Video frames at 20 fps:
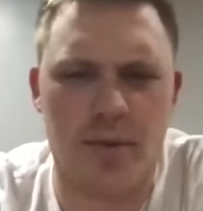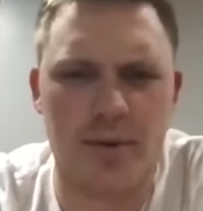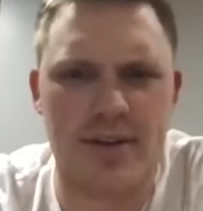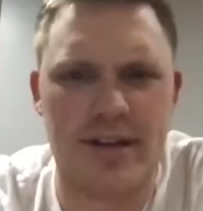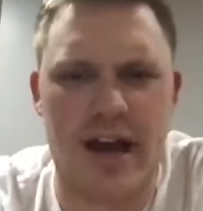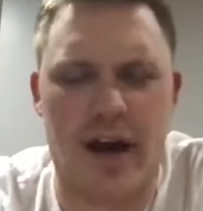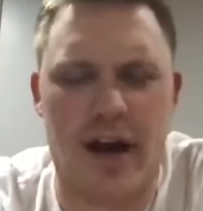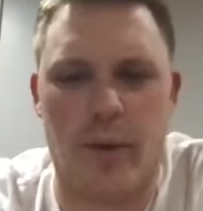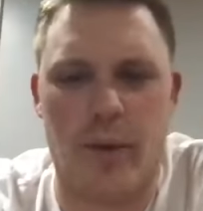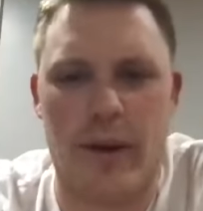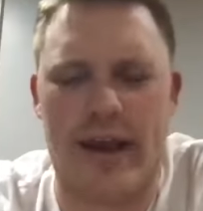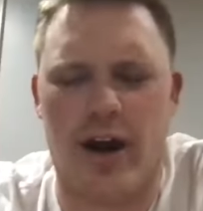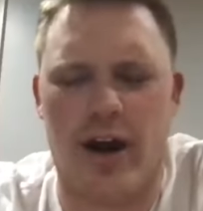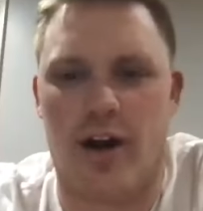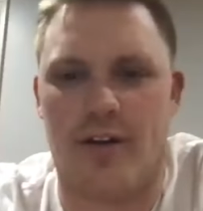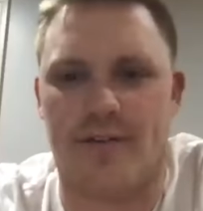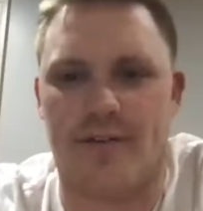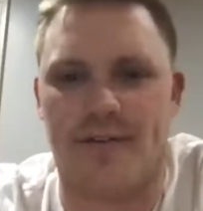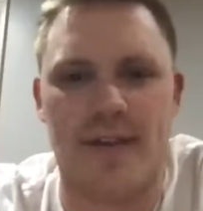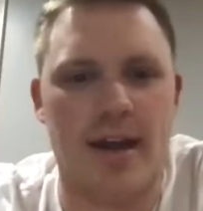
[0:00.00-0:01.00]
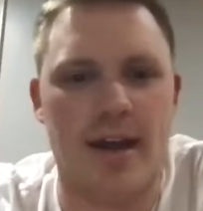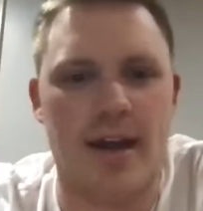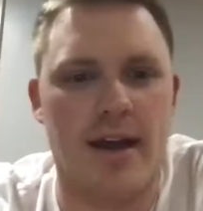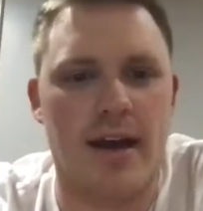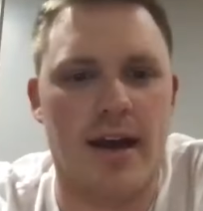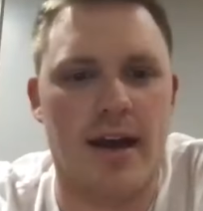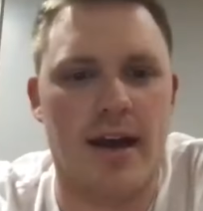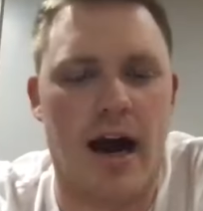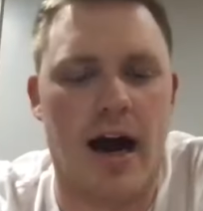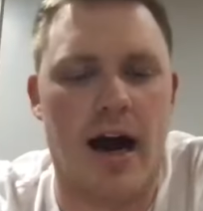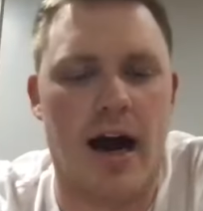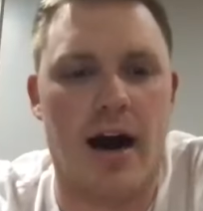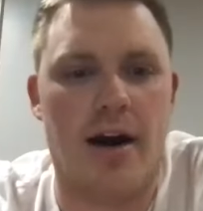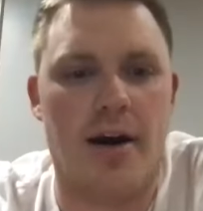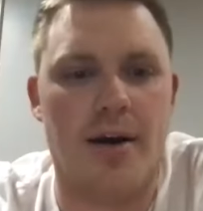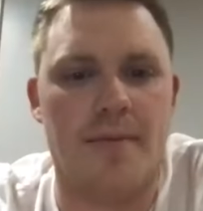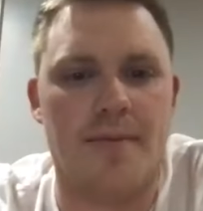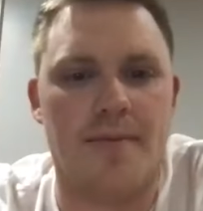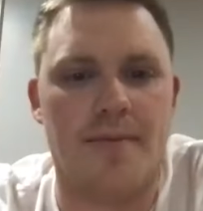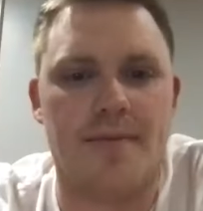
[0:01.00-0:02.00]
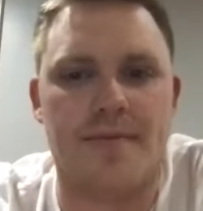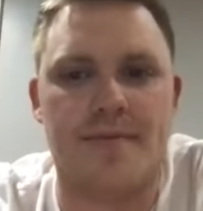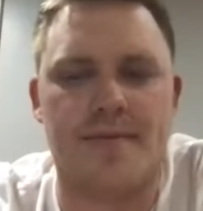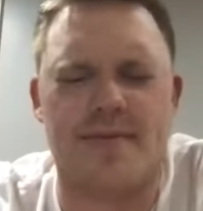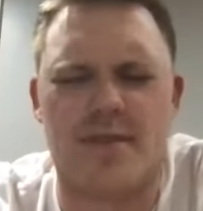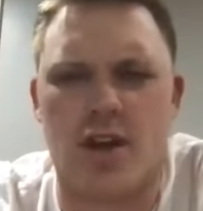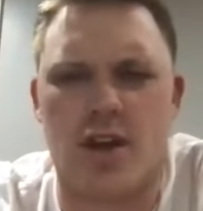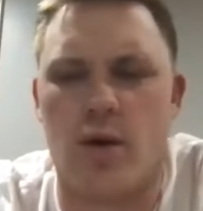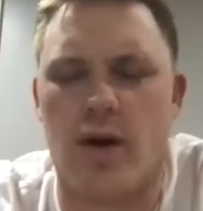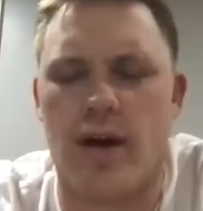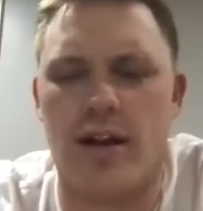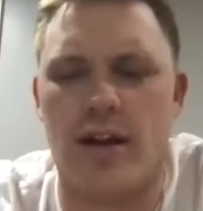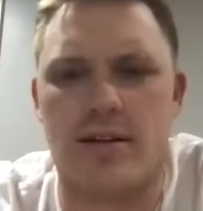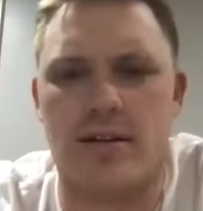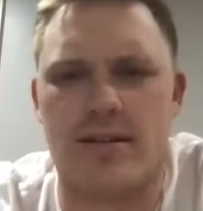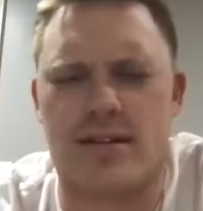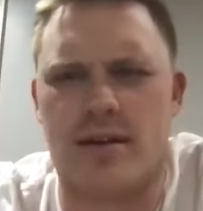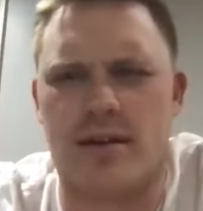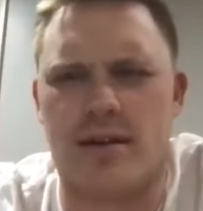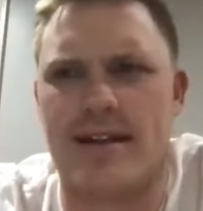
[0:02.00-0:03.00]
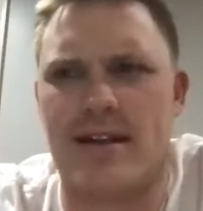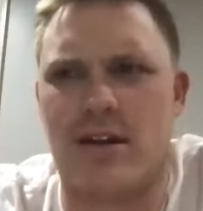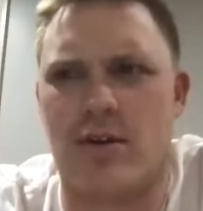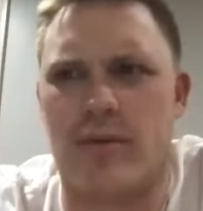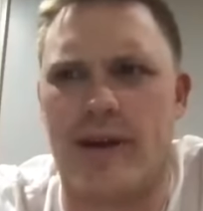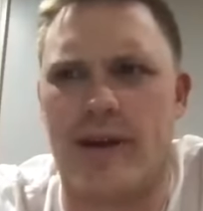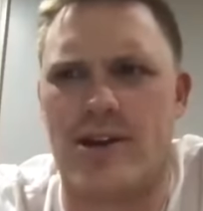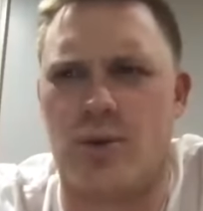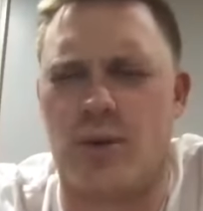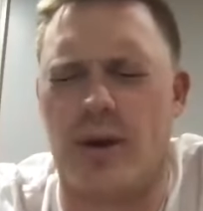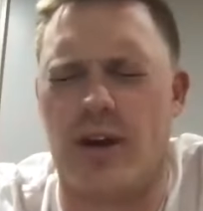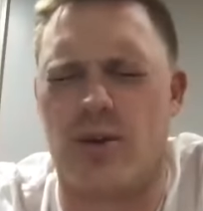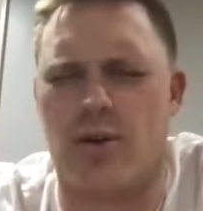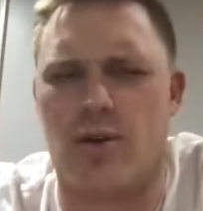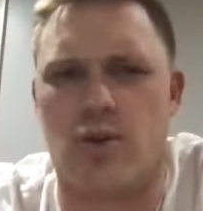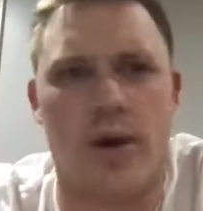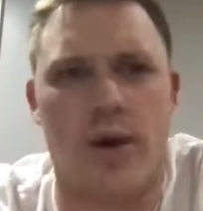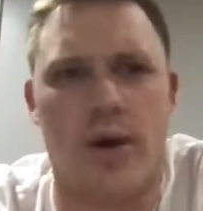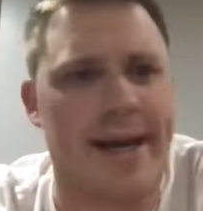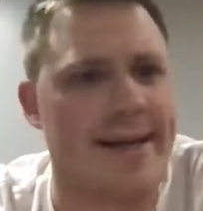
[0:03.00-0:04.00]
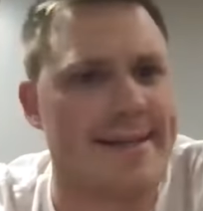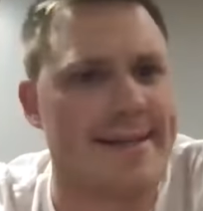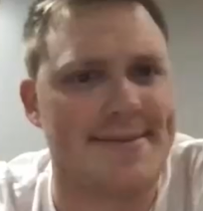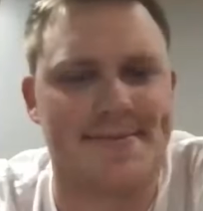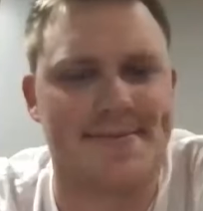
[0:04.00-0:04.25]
We've got a week off. So somebody tell me about your week real quick.